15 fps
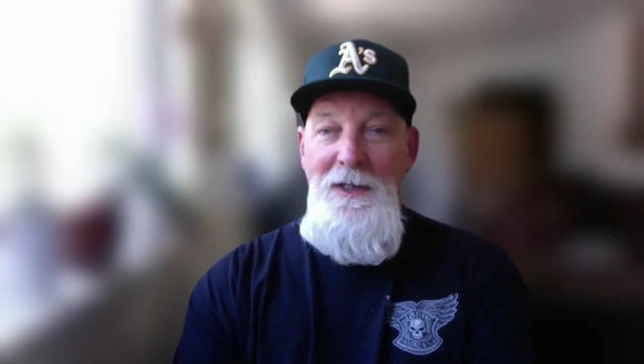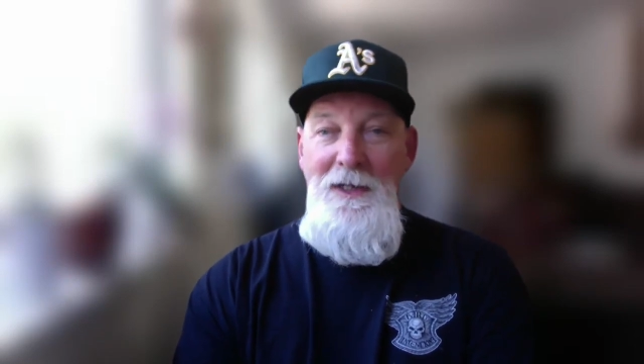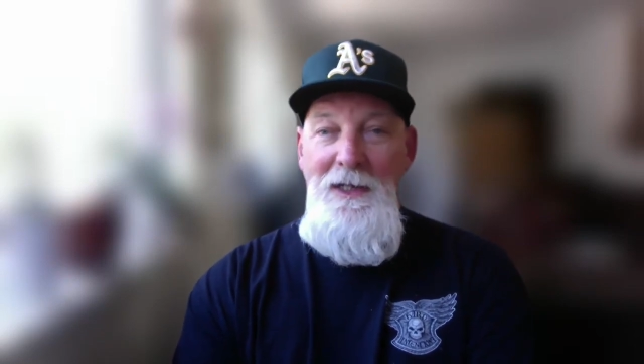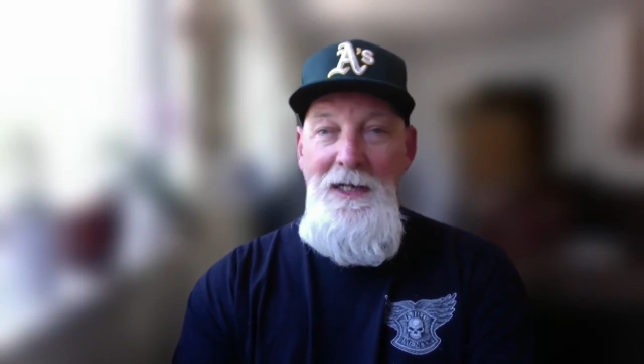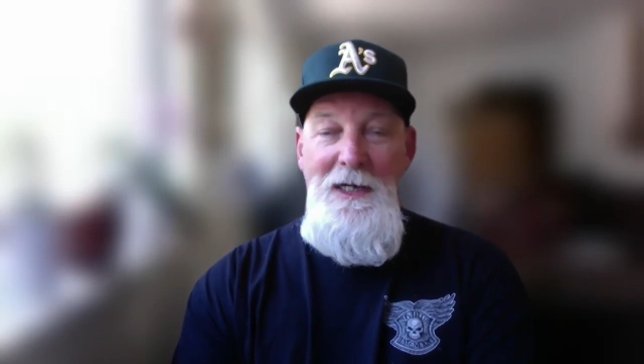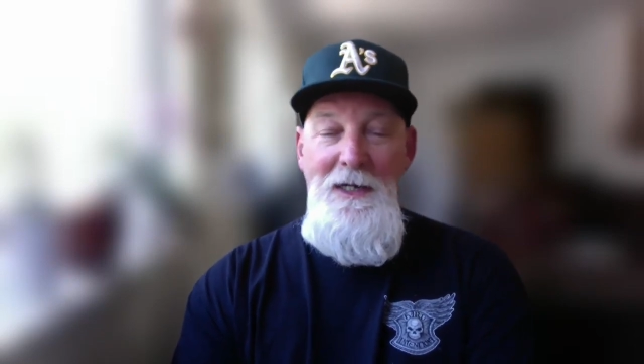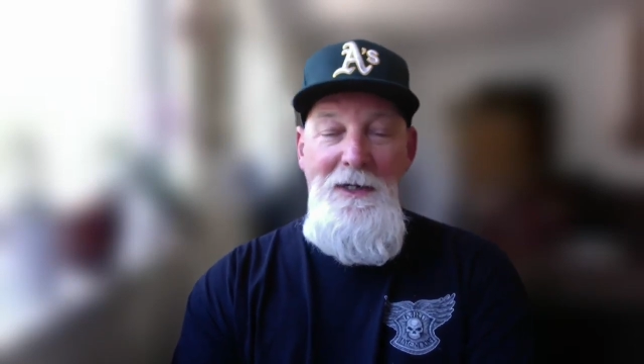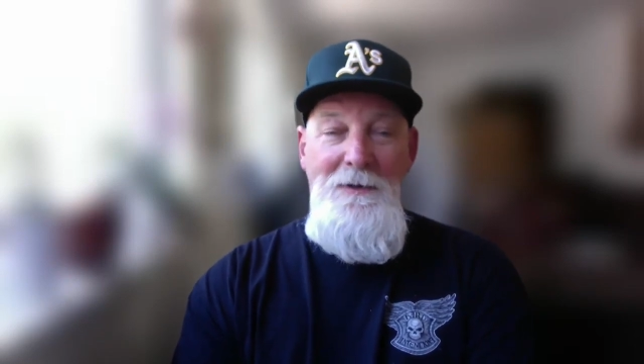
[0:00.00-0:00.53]

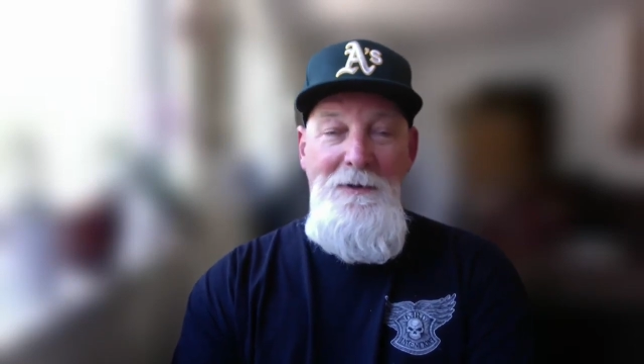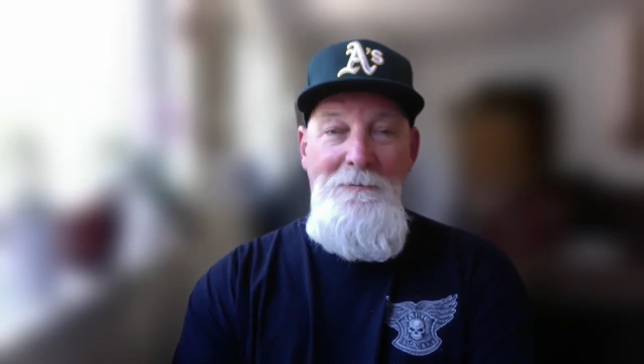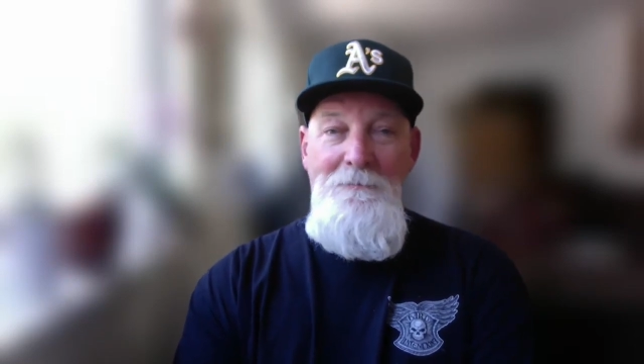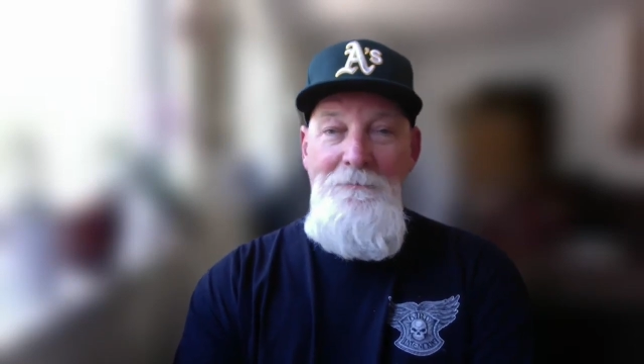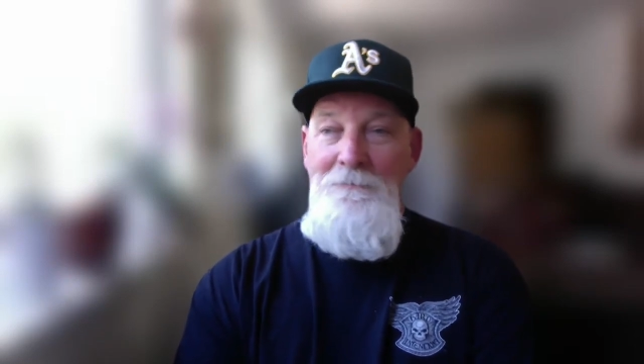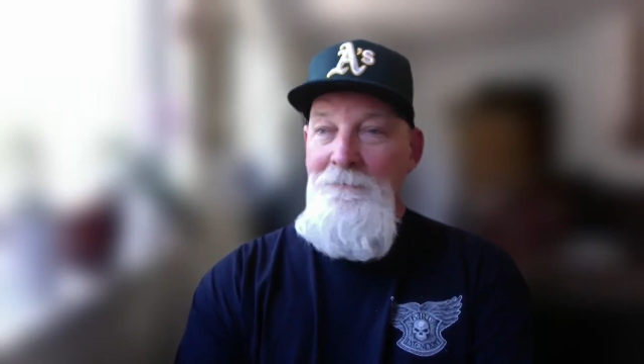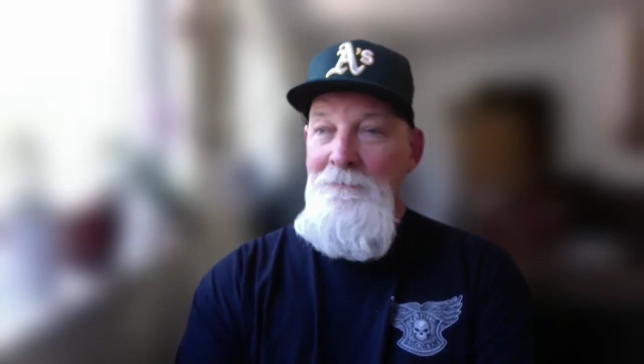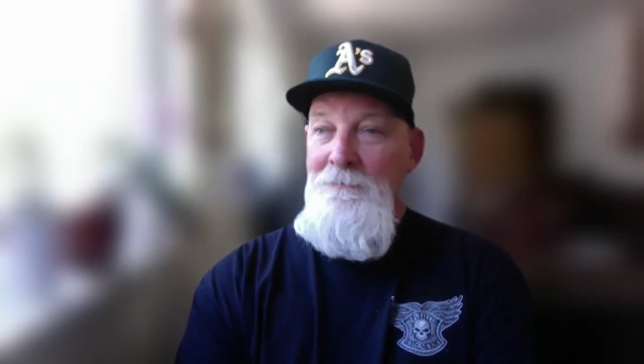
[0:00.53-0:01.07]
you know,
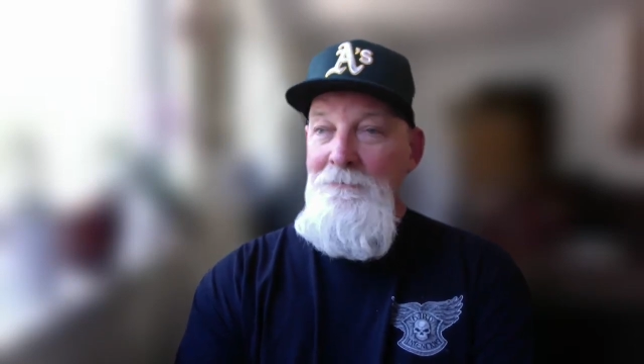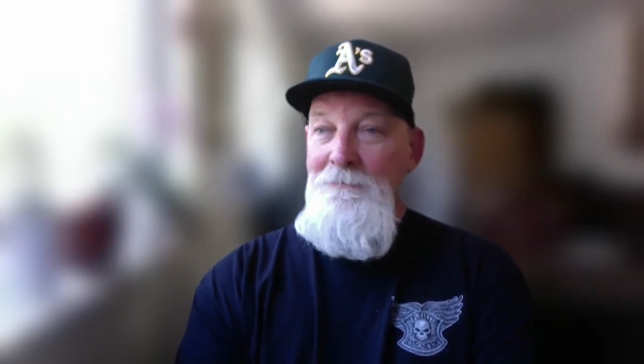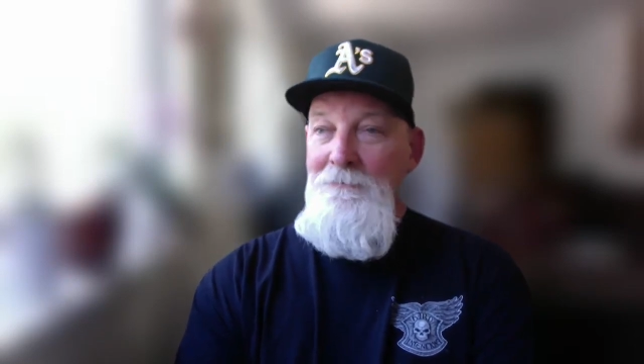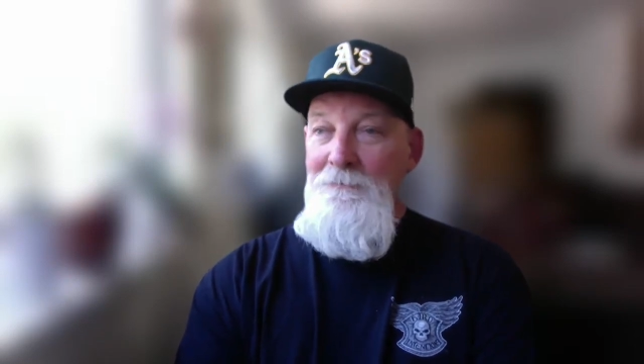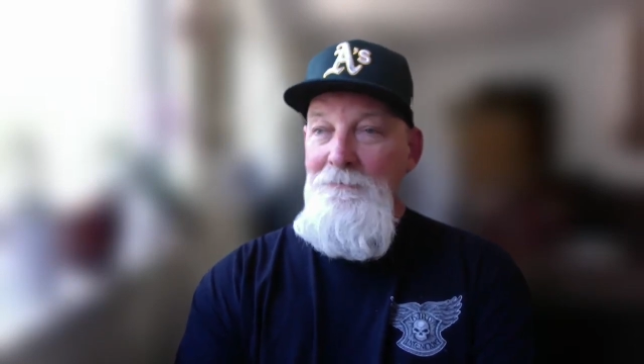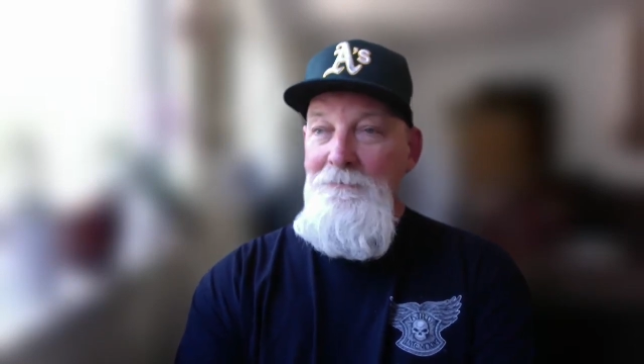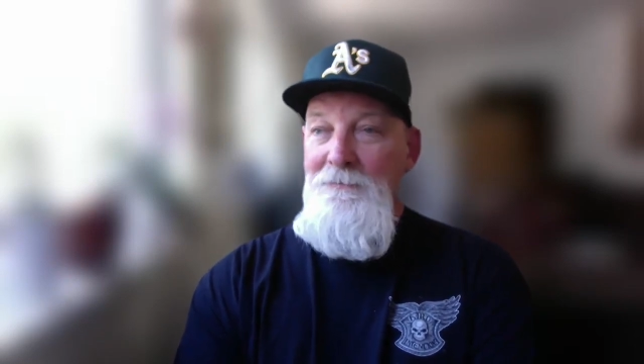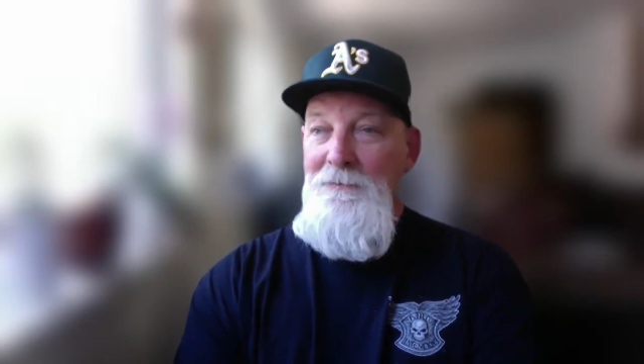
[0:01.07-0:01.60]

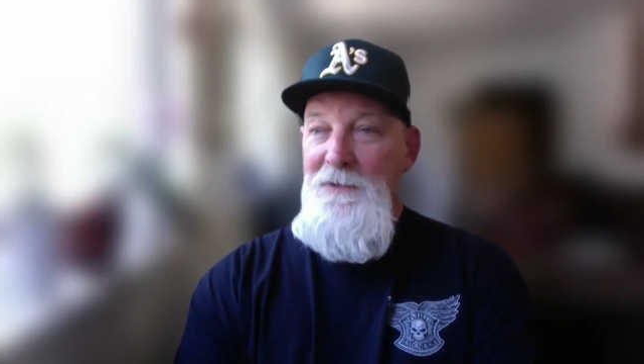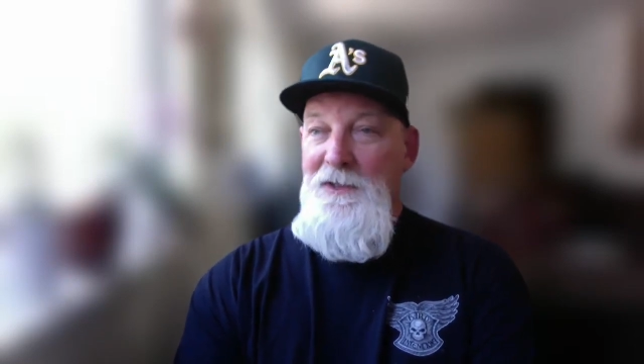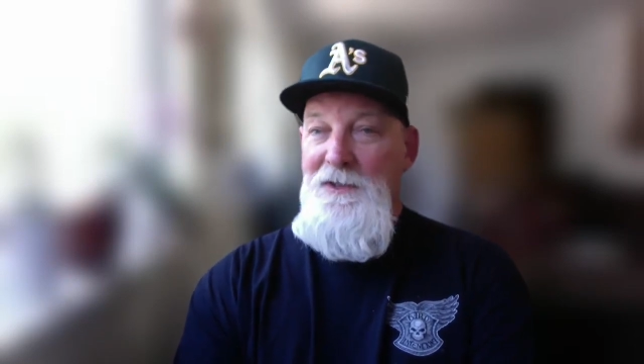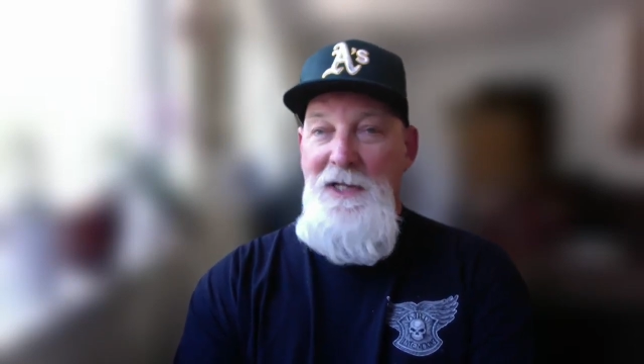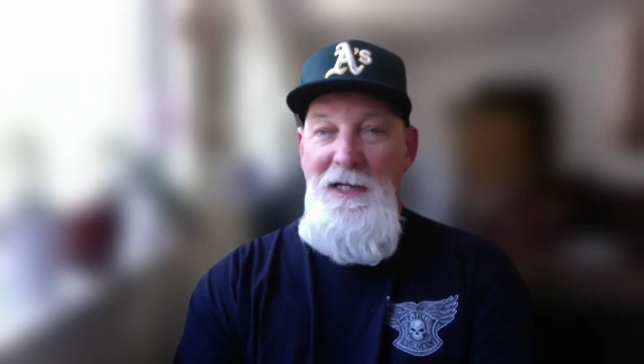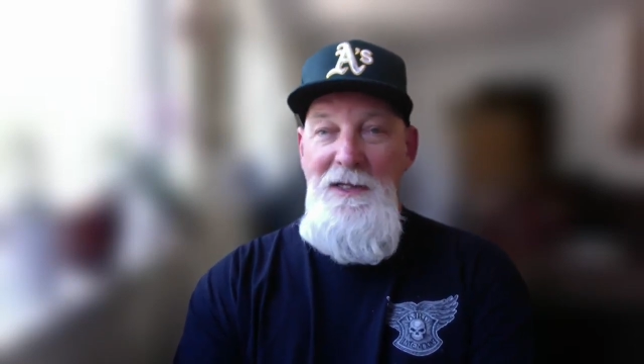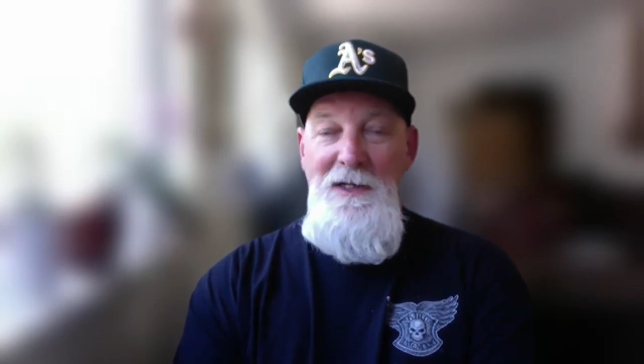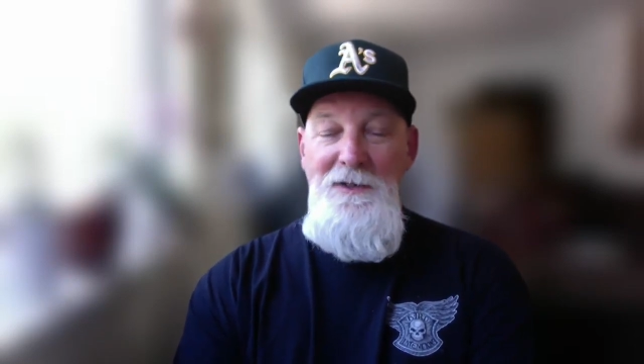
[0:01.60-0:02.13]
just
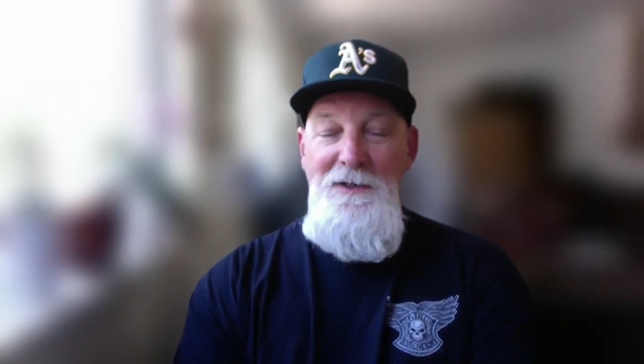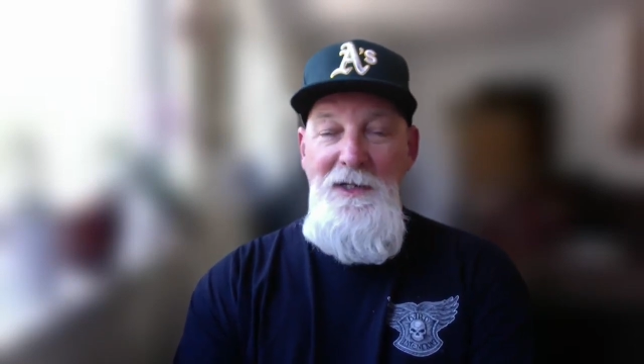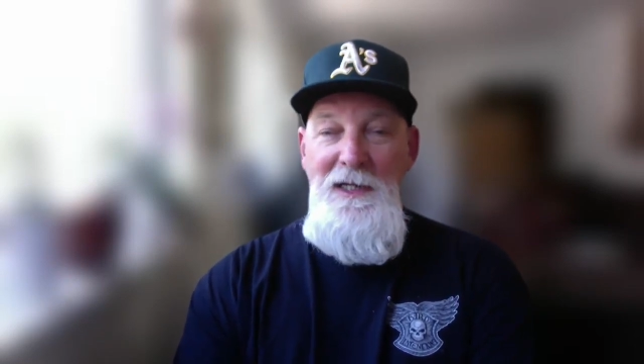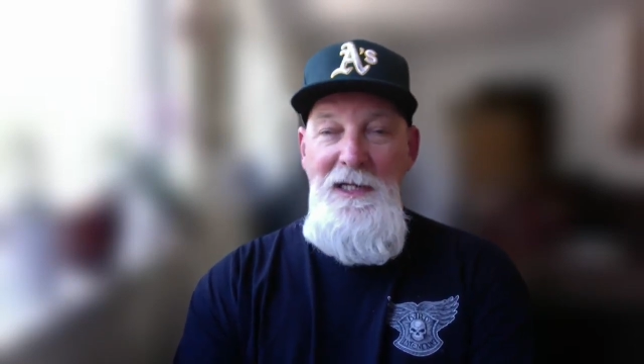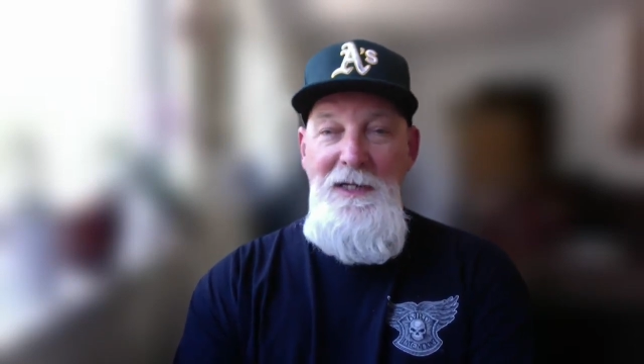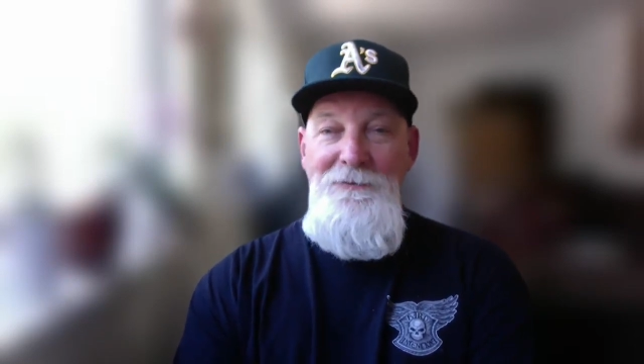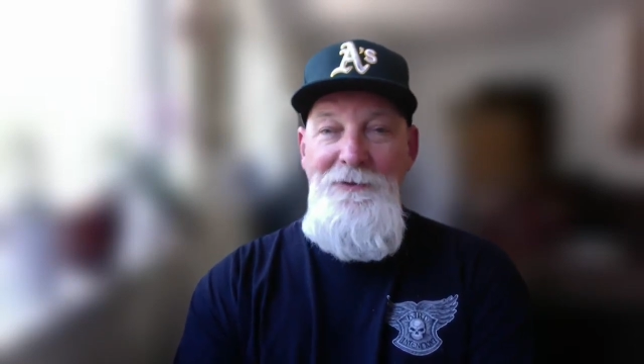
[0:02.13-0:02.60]
like there's a need